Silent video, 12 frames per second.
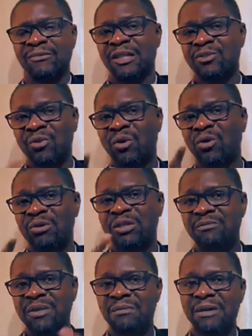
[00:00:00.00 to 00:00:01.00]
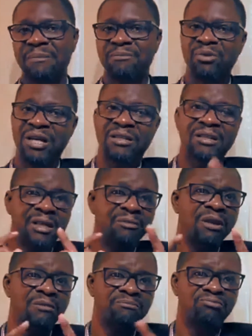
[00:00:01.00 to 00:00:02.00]
That's always been my prayer. It's a
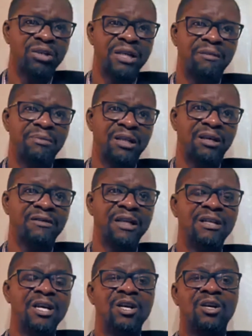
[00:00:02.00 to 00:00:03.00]
great prayer, beloved.